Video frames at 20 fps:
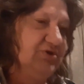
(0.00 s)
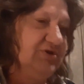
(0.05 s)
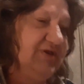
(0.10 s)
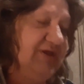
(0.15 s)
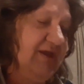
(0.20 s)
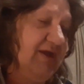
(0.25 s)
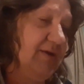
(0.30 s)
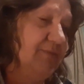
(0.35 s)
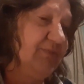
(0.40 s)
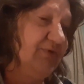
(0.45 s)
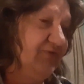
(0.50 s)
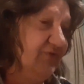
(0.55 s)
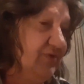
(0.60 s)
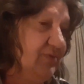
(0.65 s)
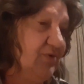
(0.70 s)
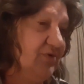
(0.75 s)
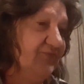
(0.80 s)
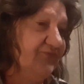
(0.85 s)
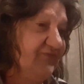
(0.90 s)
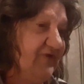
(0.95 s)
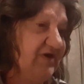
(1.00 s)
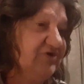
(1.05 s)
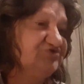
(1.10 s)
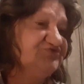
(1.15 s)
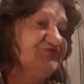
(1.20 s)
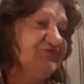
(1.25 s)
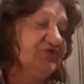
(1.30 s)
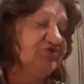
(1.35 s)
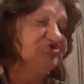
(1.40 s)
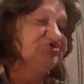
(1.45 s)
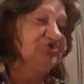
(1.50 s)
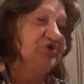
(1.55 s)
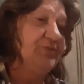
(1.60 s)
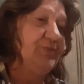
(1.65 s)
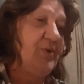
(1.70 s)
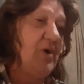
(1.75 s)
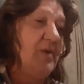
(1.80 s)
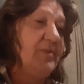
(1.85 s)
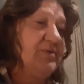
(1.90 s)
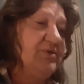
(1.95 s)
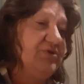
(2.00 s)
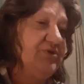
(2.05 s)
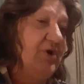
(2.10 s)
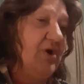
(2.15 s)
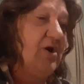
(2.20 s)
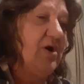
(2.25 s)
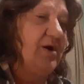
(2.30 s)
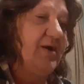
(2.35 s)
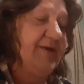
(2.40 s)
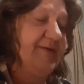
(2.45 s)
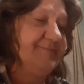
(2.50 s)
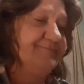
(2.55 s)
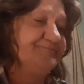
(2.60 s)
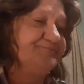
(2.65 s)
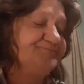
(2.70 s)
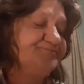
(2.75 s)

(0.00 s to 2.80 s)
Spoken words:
Yep, if he went face first, he could probably die.